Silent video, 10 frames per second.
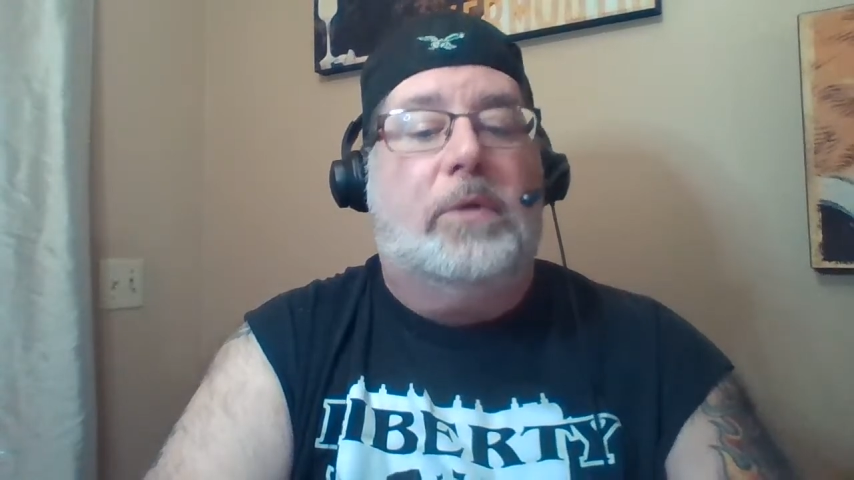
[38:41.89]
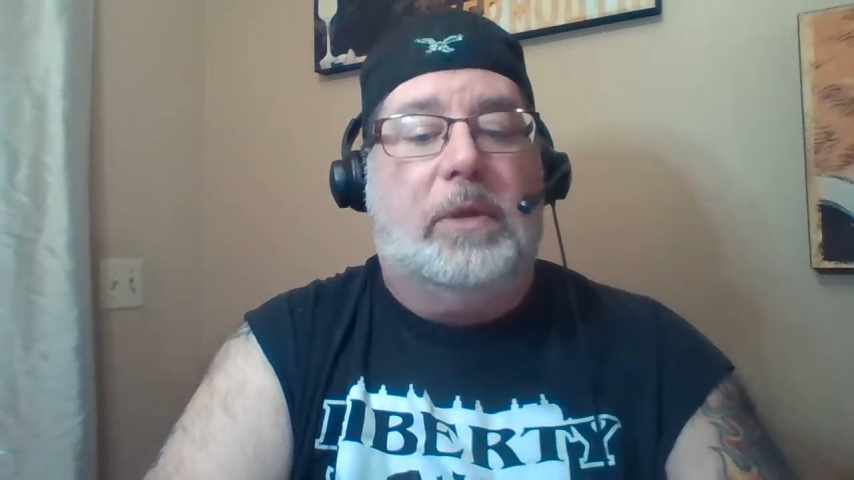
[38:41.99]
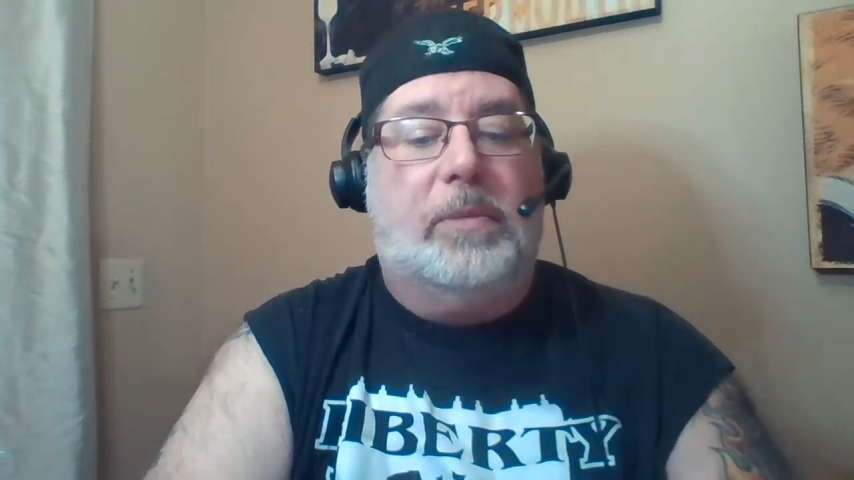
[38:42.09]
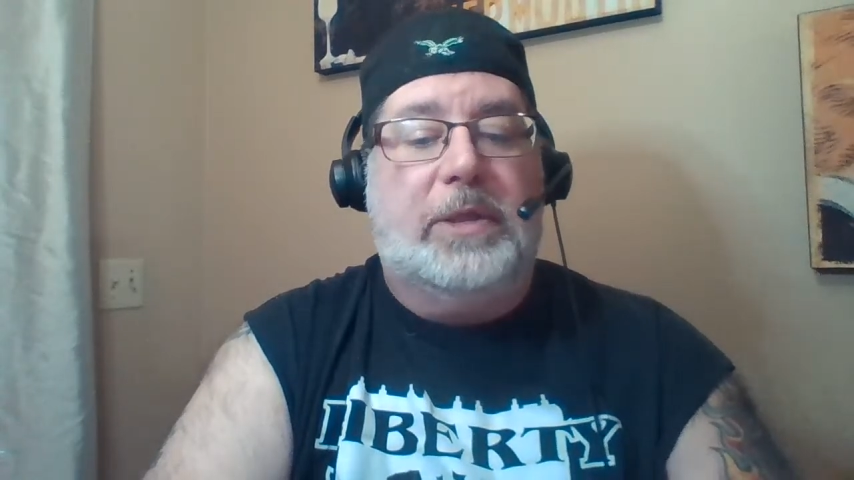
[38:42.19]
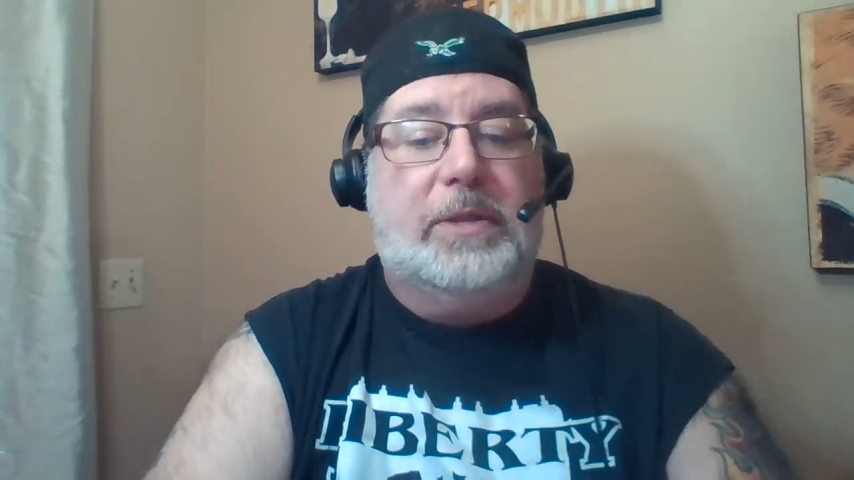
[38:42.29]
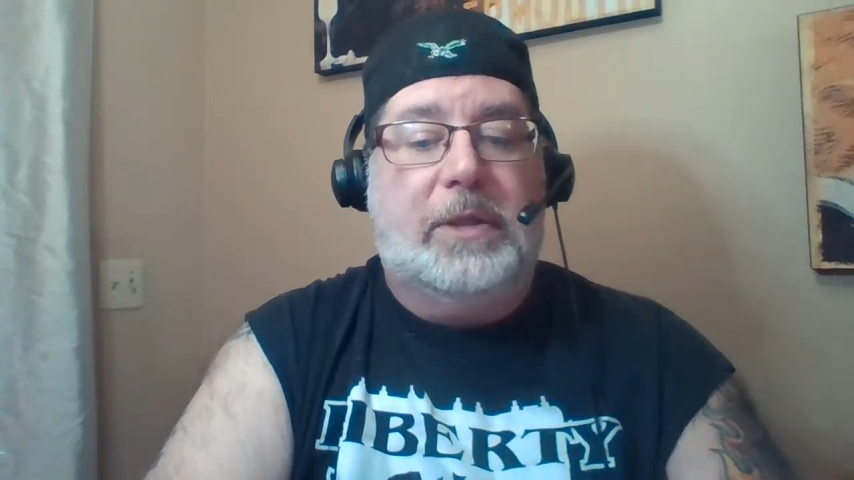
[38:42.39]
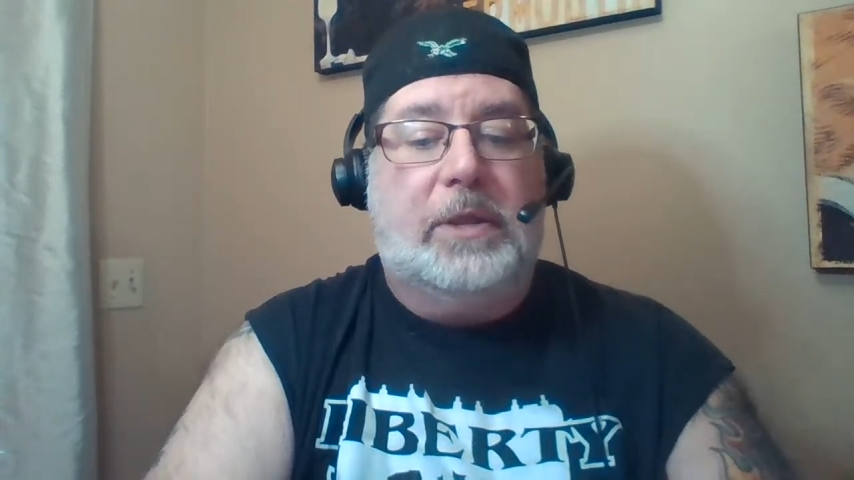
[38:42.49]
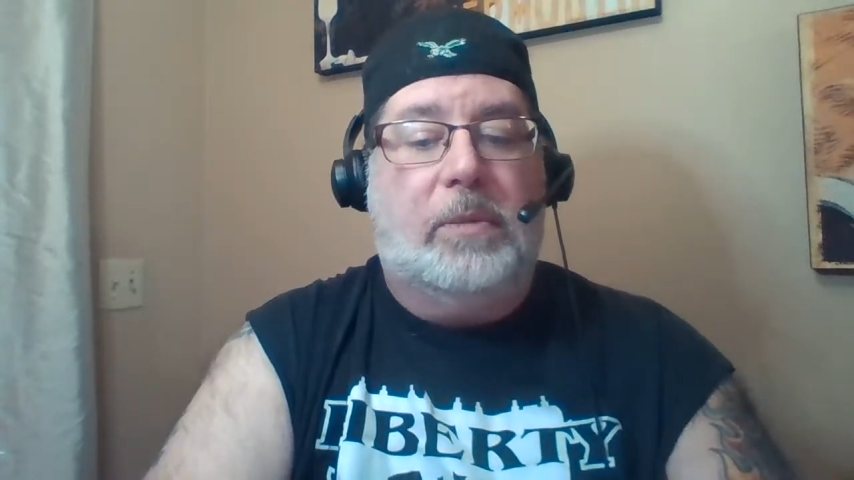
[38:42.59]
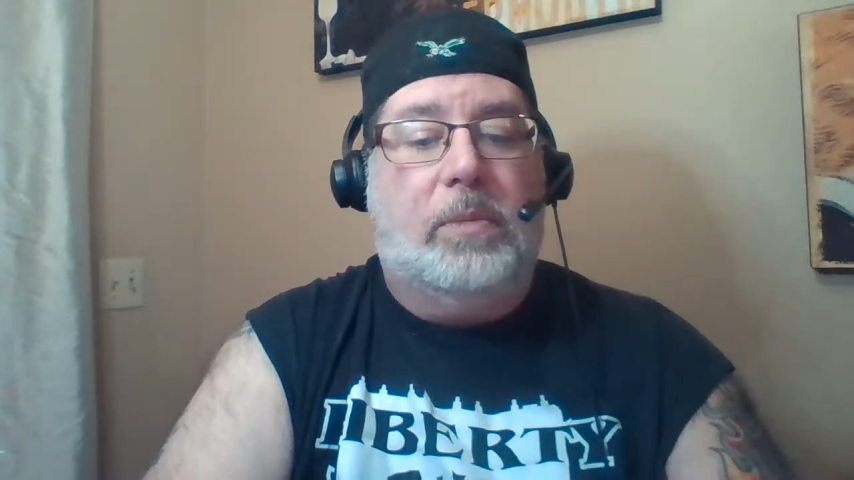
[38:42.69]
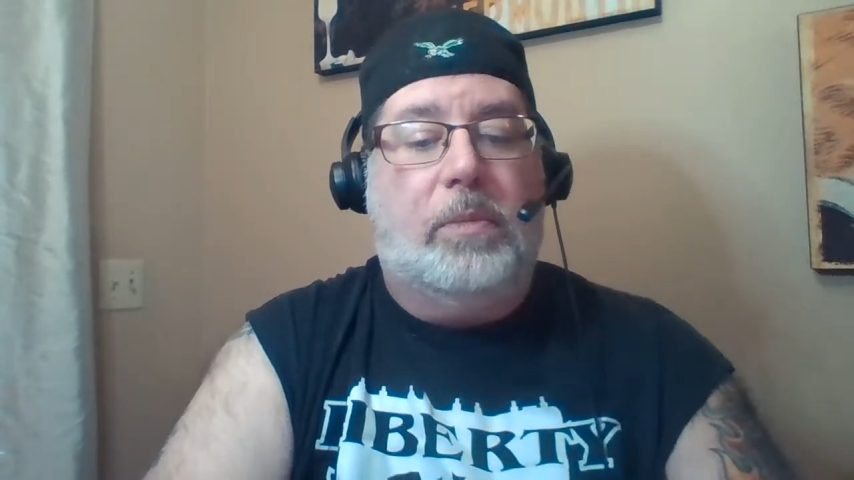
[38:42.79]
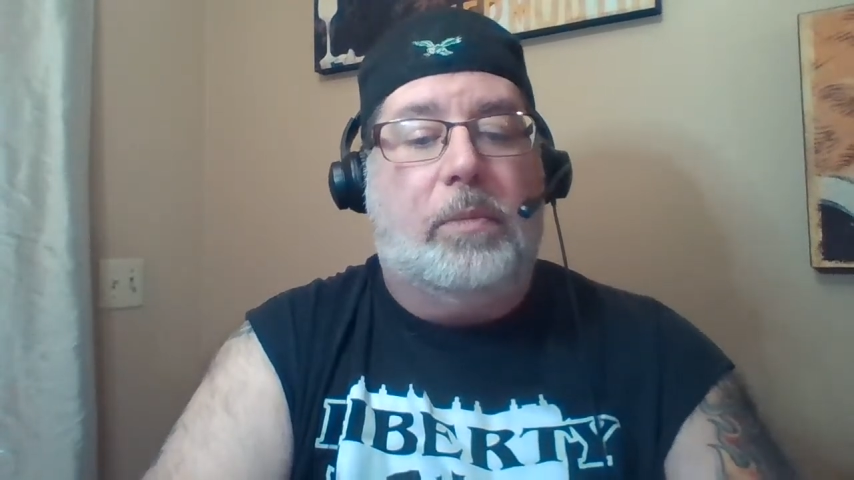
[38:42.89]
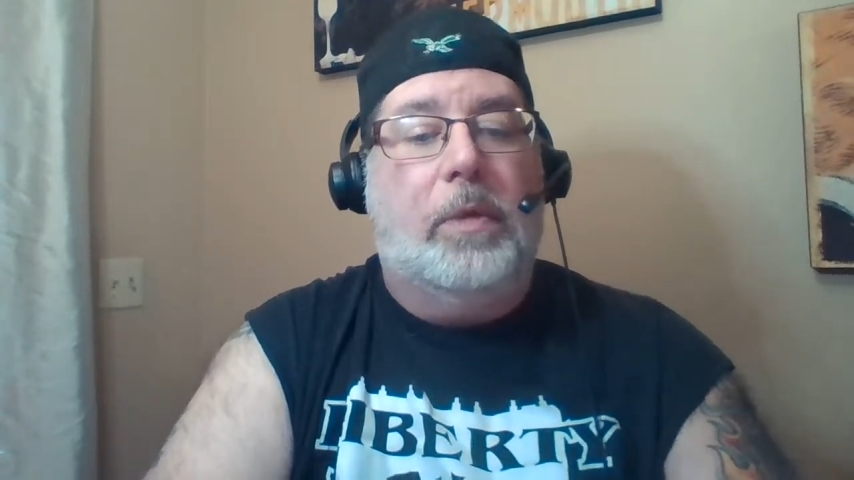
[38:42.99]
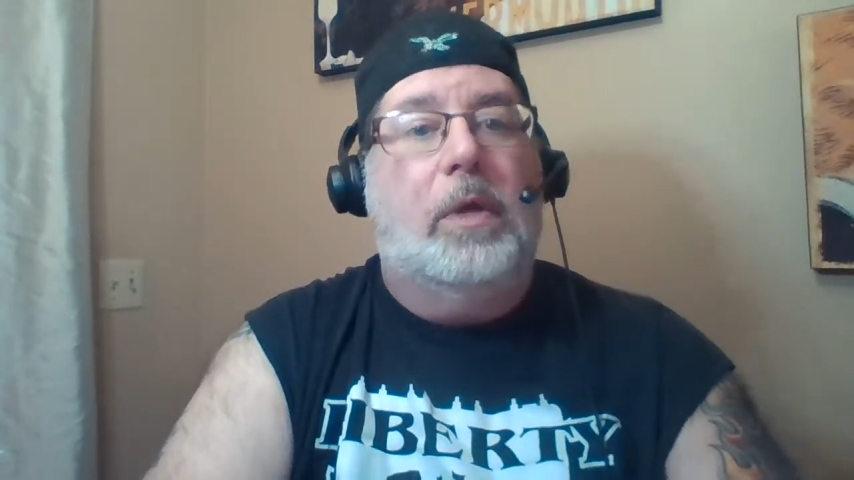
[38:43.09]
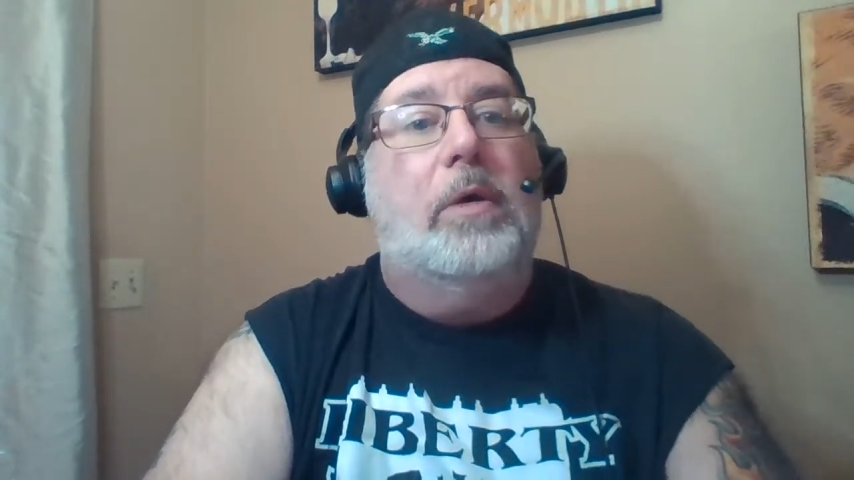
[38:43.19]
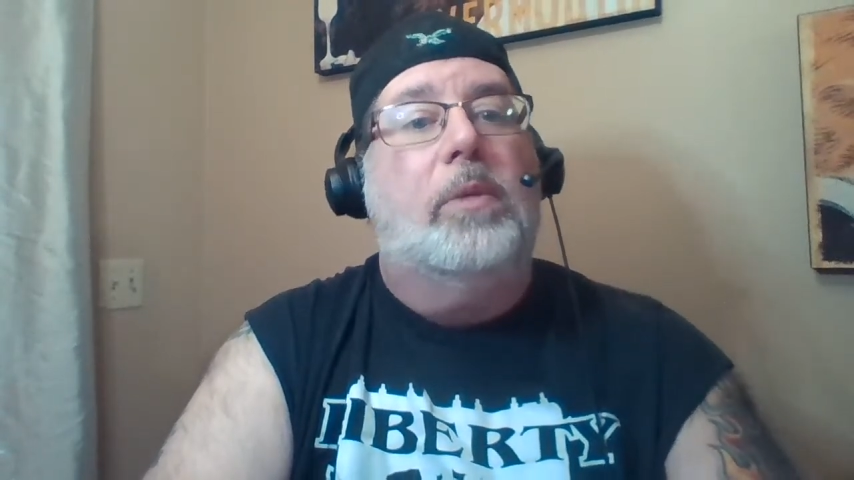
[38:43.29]
Seeing them.
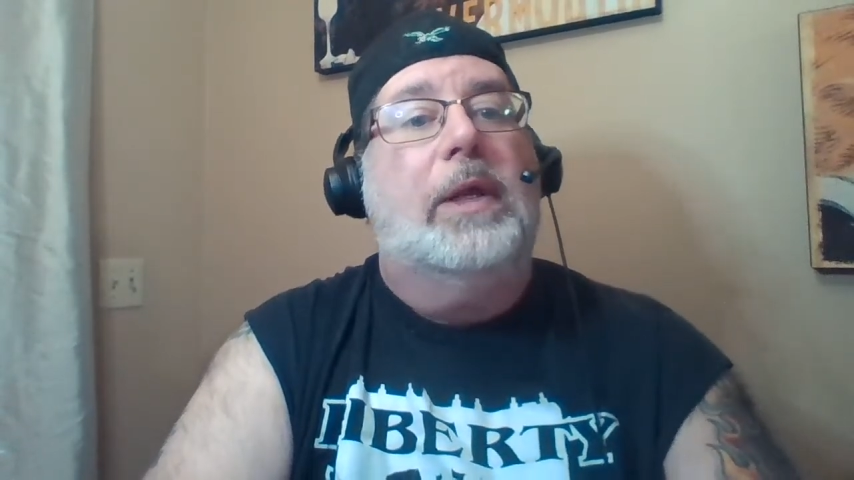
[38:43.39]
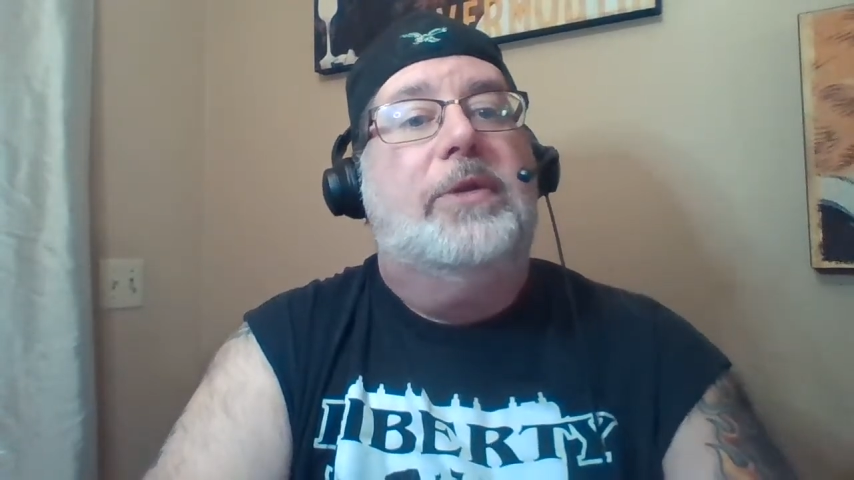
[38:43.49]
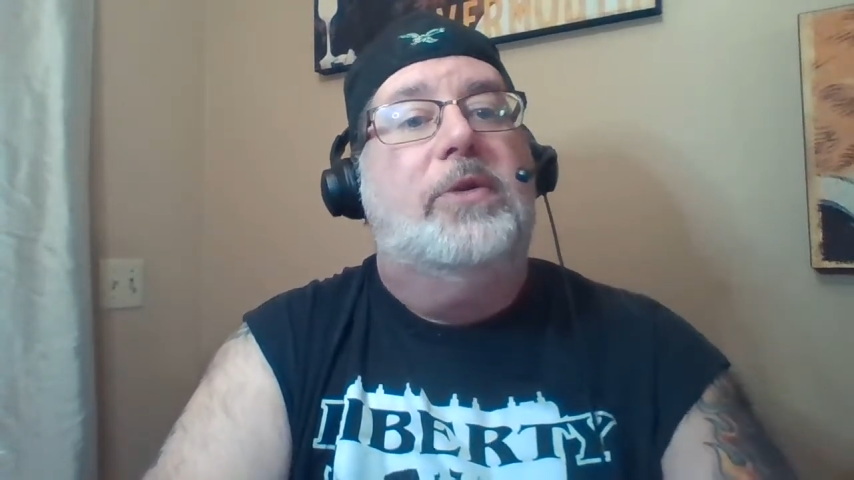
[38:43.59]
I